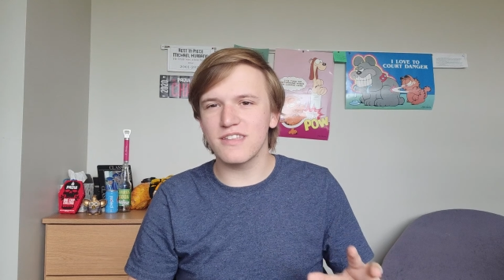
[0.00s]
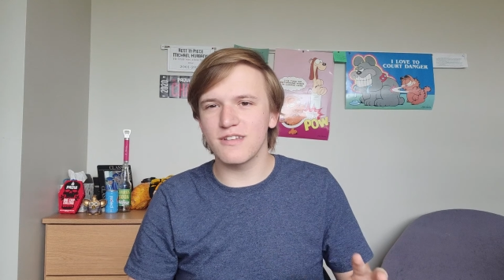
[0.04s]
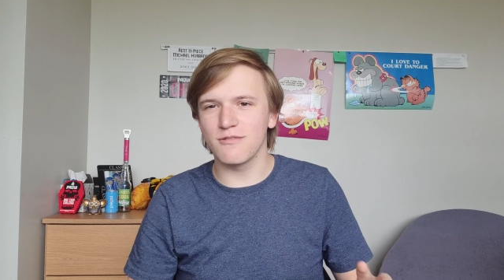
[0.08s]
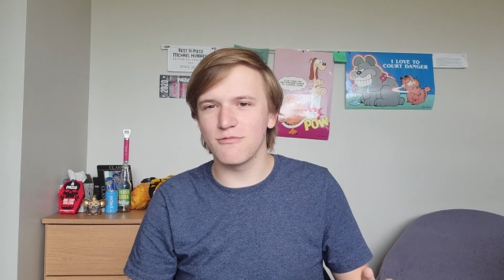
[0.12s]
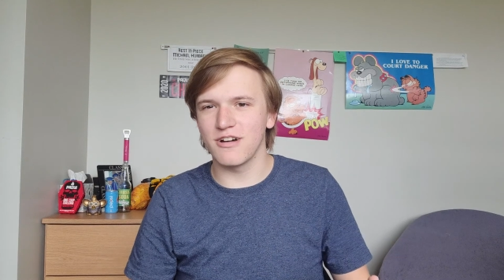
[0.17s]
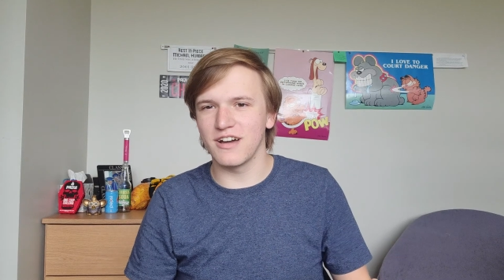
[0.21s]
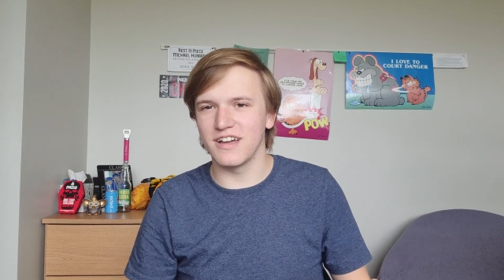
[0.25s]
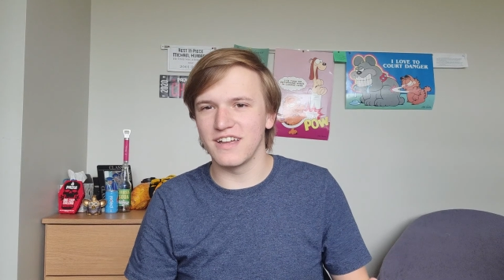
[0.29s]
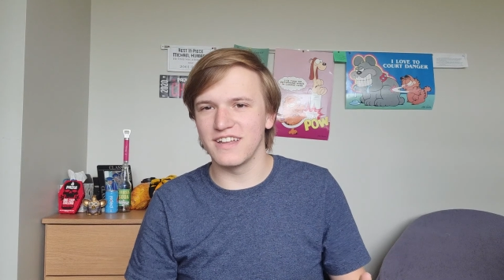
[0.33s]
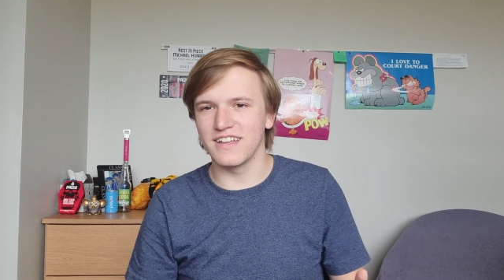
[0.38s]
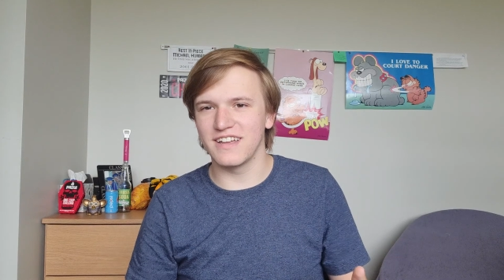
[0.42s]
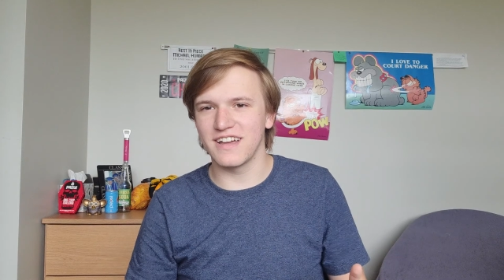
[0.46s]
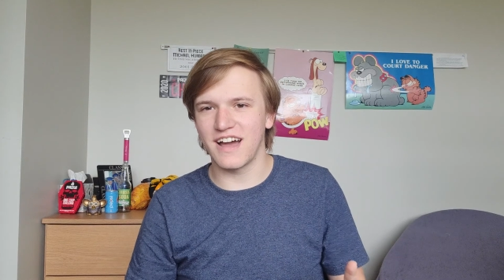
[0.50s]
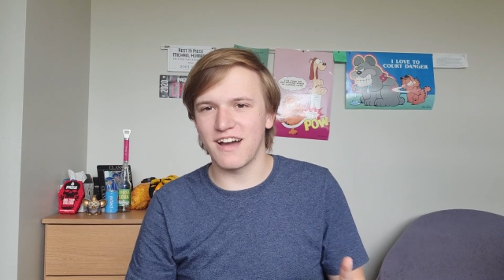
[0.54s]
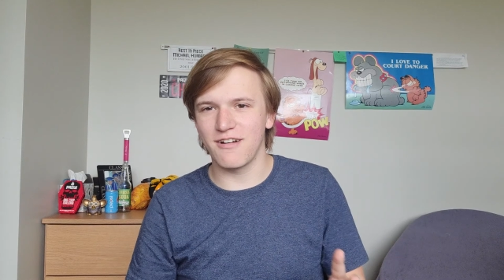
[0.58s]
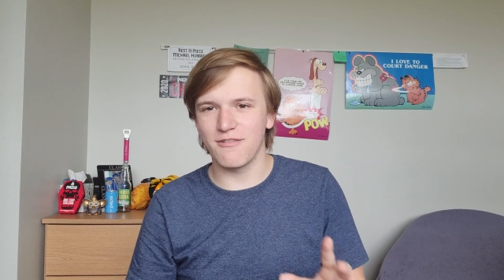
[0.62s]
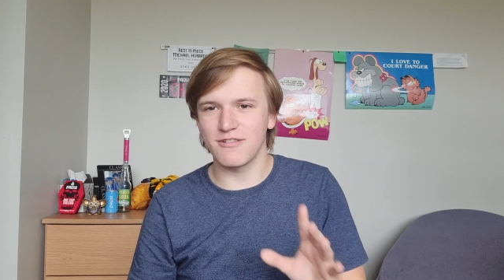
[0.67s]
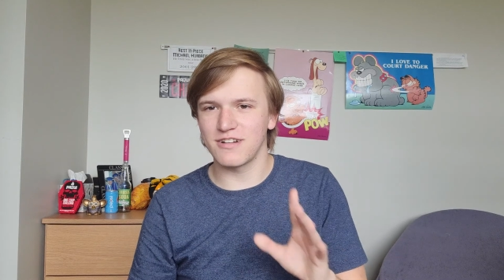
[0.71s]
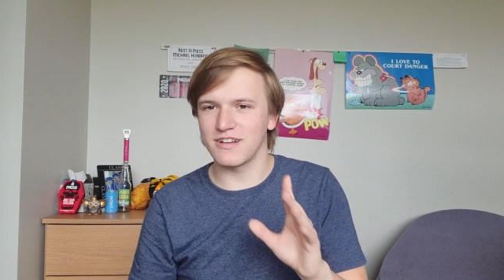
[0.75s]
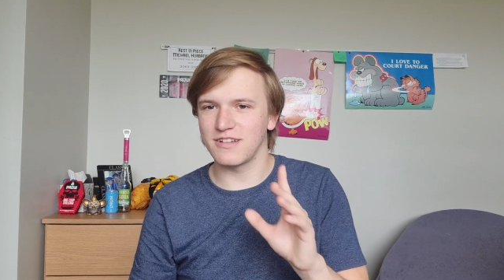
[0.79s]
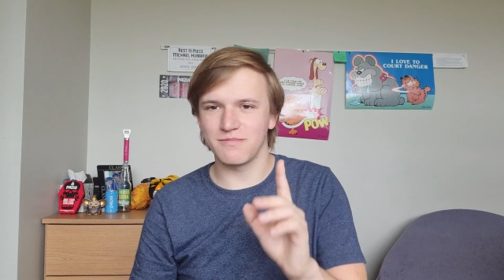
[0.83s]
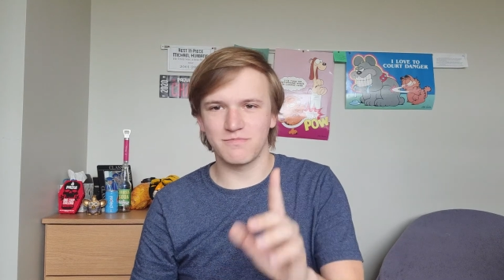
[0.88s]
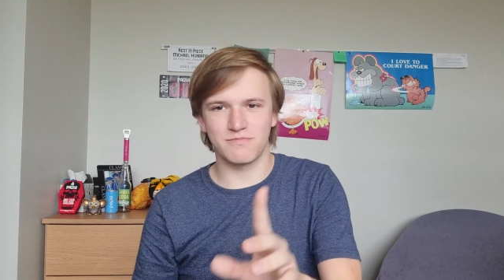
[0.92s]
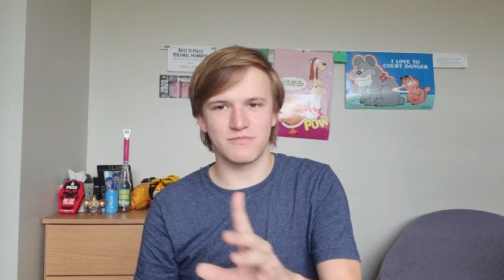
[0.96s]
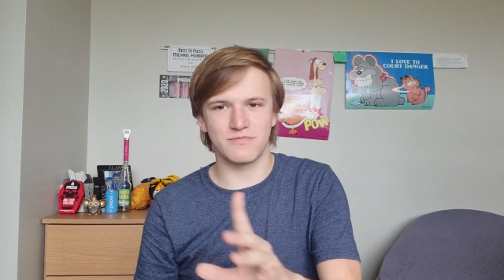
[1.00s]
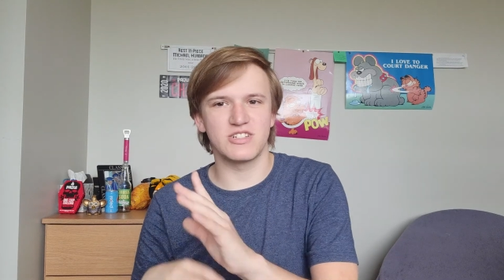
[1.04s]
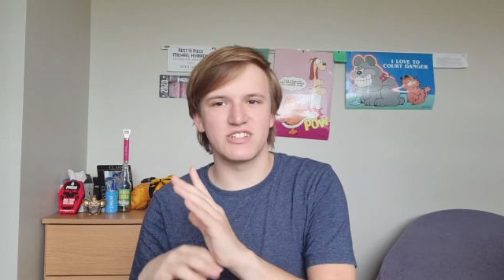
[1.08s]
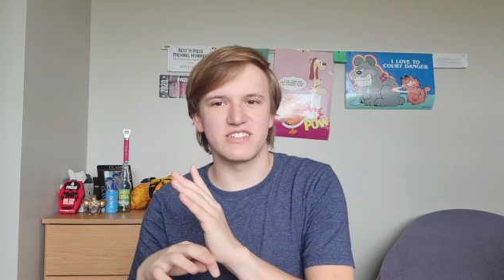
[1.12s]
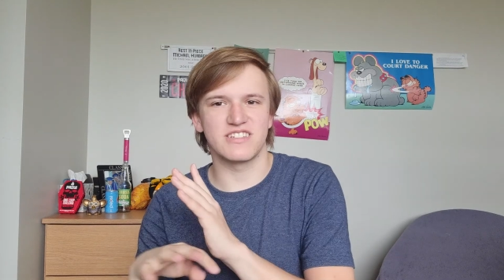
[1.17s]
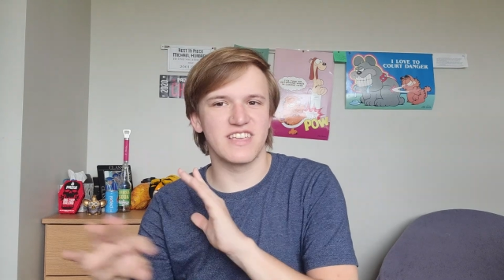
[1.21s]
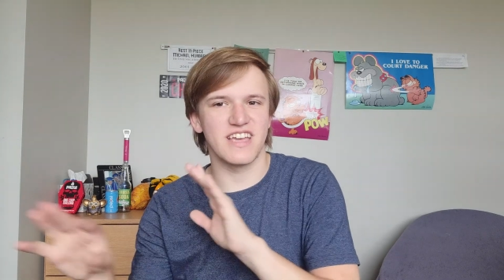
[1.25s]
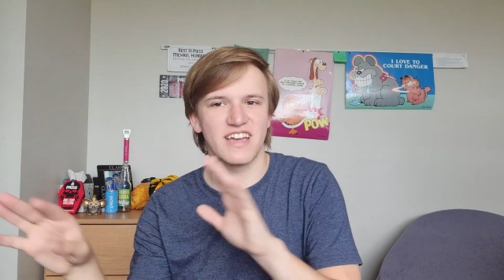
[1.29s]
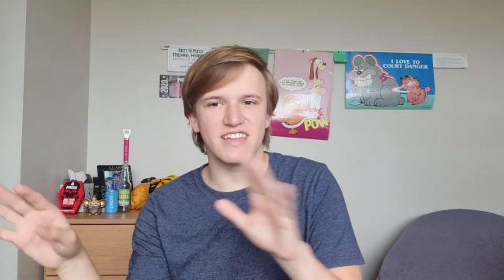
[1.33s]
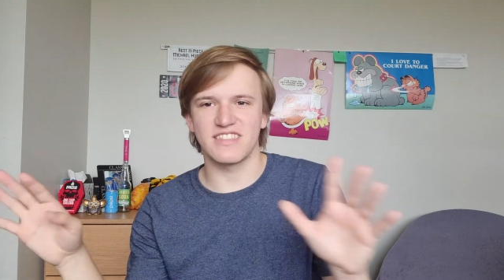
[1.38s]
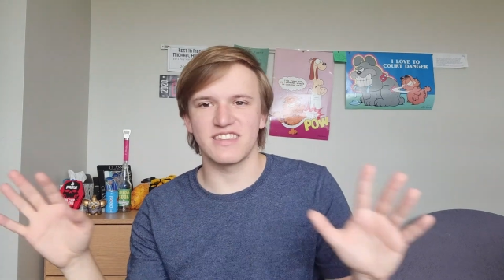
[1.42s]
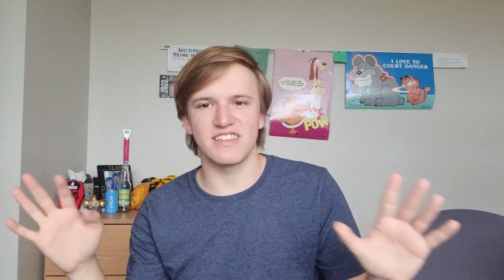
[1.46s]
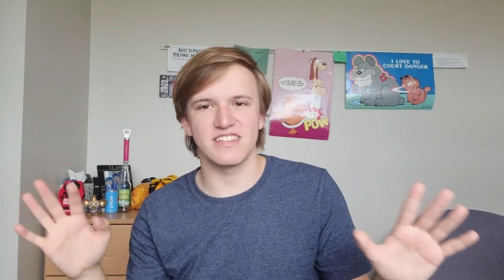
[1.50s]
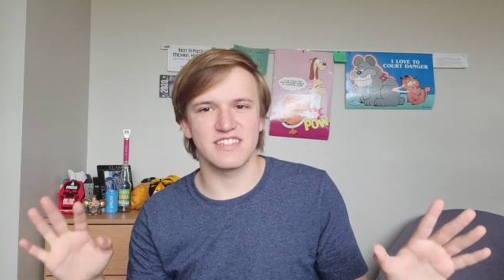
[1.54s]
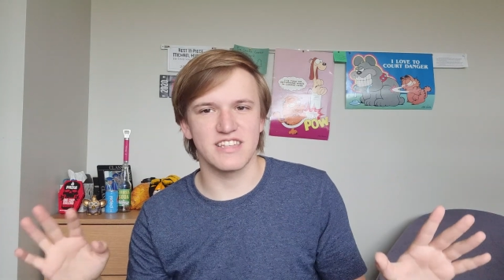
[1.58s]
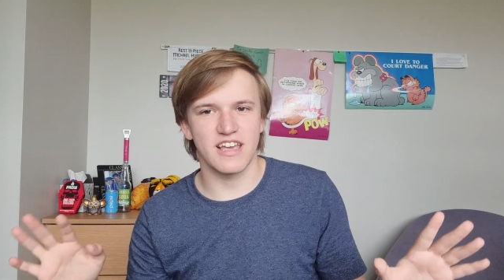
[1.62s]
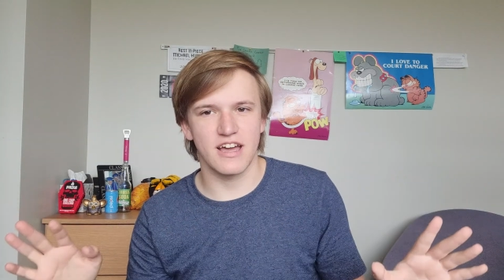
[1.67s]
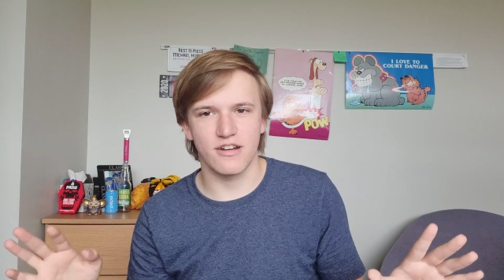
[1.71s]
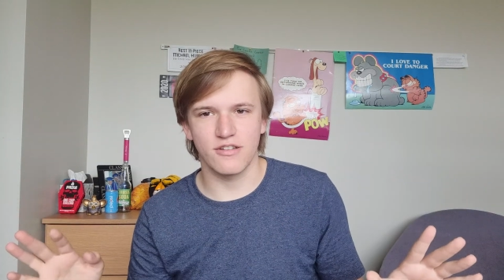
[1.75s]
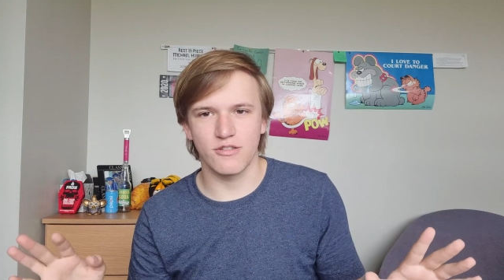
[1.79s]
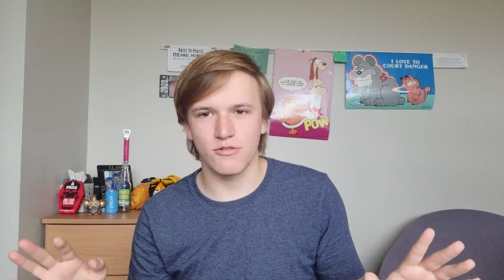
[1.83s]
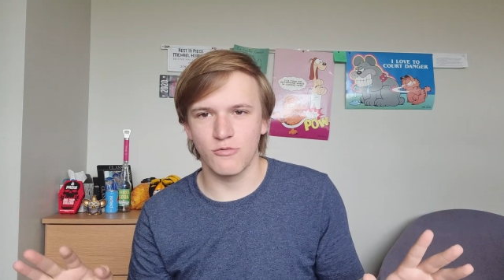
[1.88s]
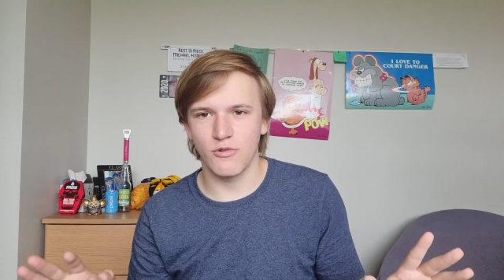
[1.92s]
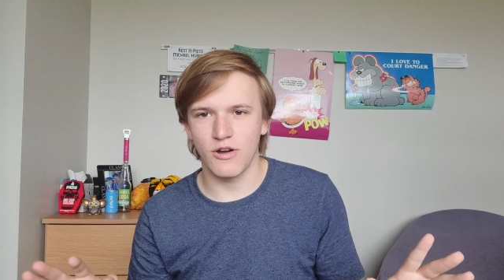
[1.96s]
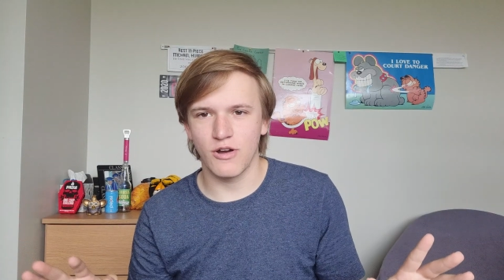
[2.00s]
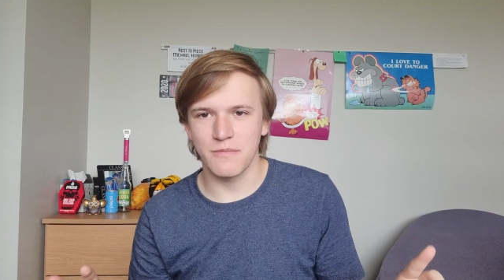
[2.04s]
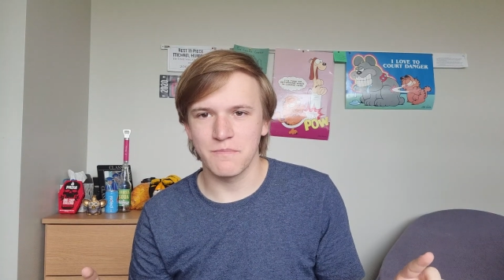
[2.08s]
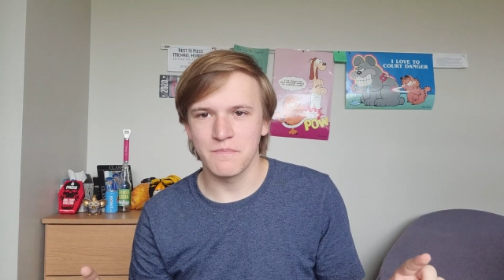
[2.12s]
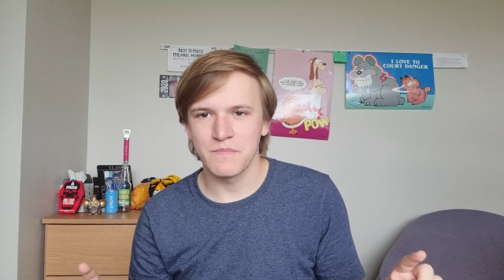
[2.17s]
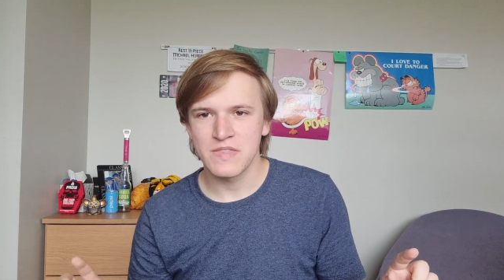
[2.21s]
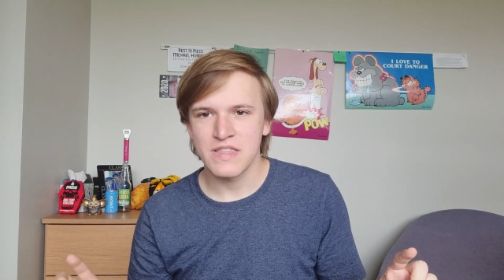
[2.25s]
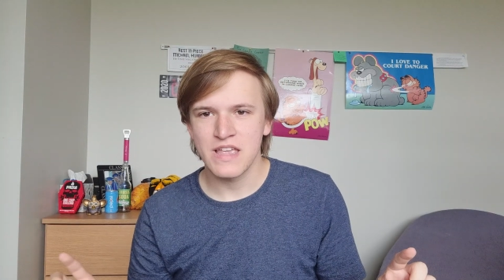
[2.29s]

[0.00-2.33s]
what... I want to just get this out of the way.